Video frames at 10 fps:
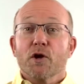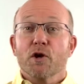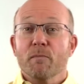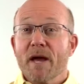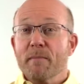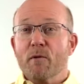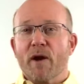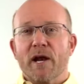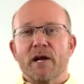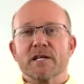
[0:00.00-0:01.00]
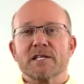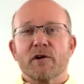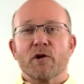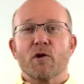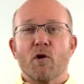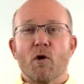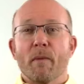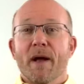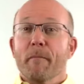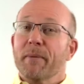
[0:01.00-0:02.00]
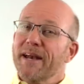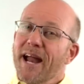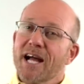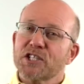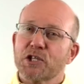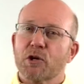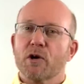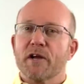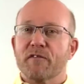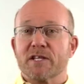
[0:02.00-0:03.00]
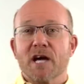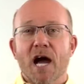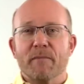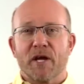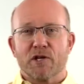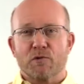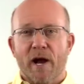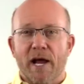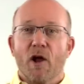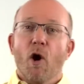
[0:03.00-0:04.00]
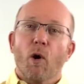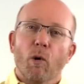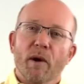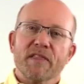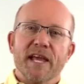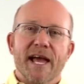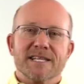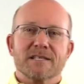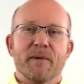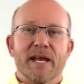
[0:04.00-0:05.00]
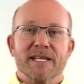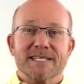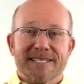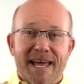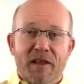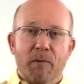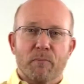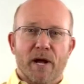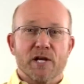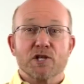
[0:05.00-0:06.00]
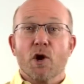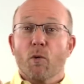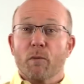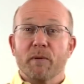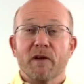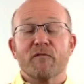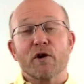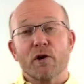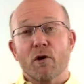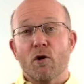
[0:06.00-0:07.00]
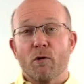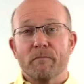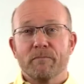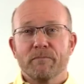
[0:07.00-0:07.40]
You may be ready to sell your home, but not sure if the timing is right or what the estimated selling price would be for your home.